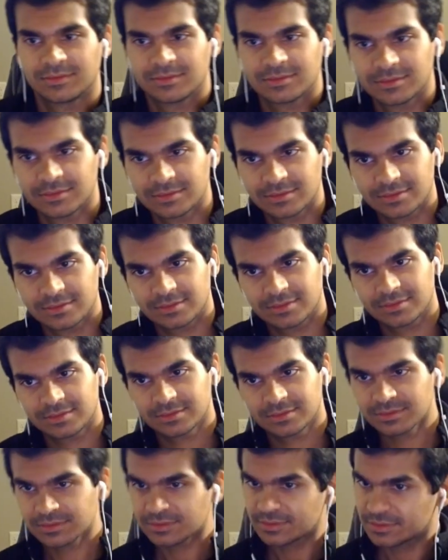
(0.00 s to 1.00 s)

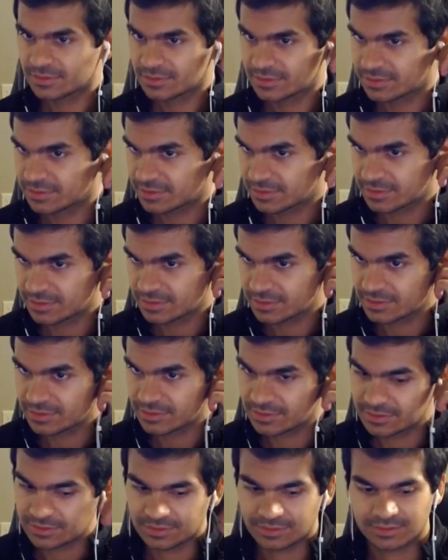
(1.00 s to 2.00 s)

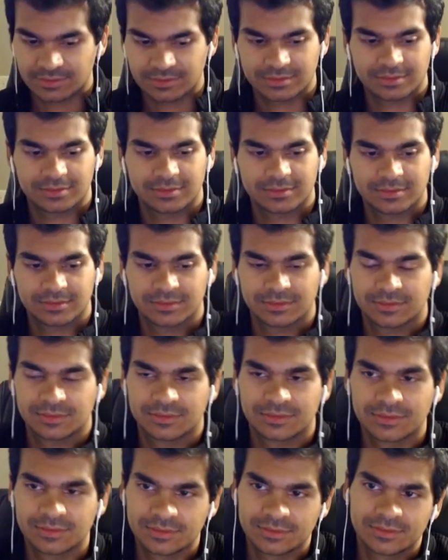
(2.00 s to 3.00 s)

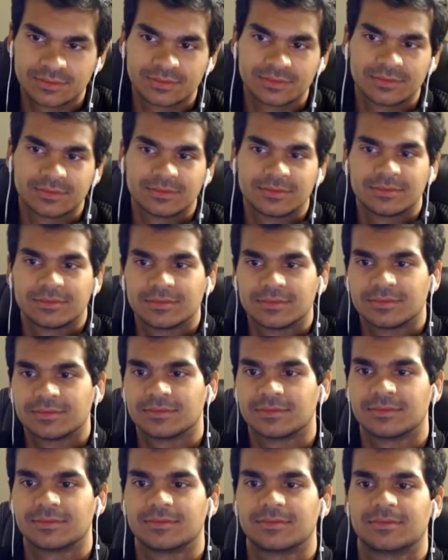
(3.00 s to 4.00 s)

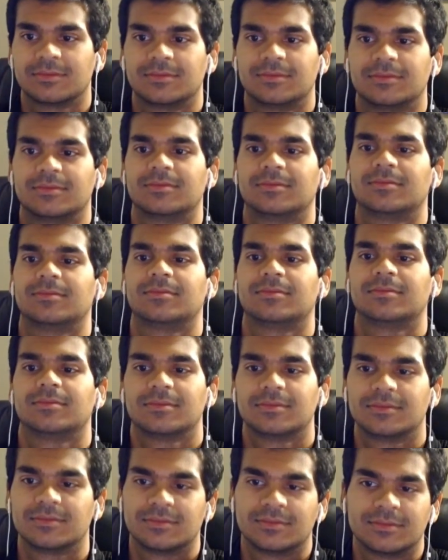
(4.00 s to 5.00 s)

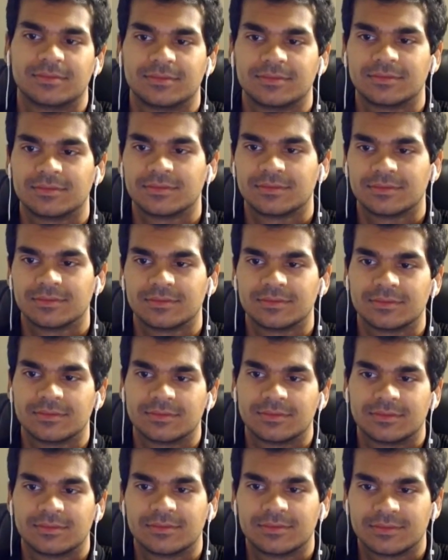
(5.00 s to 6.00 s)

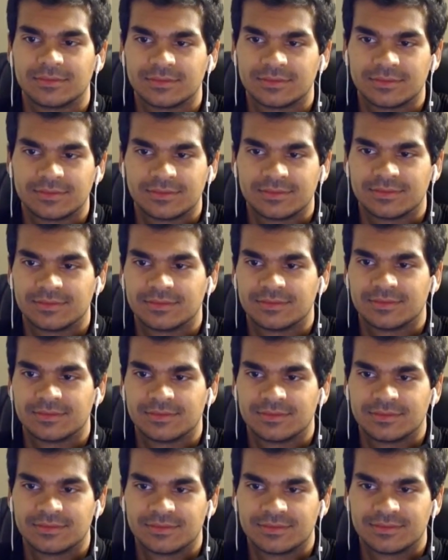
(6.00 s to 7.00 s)

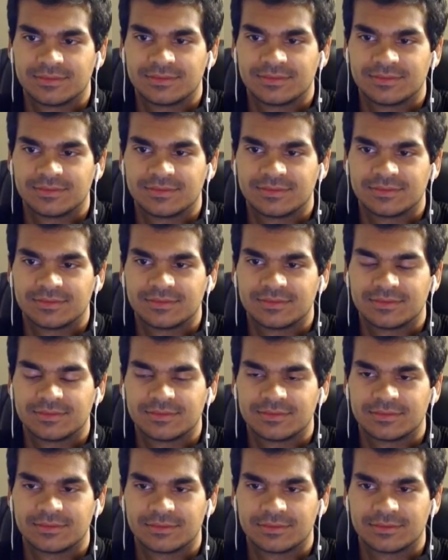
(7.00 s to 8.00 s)
[no speech]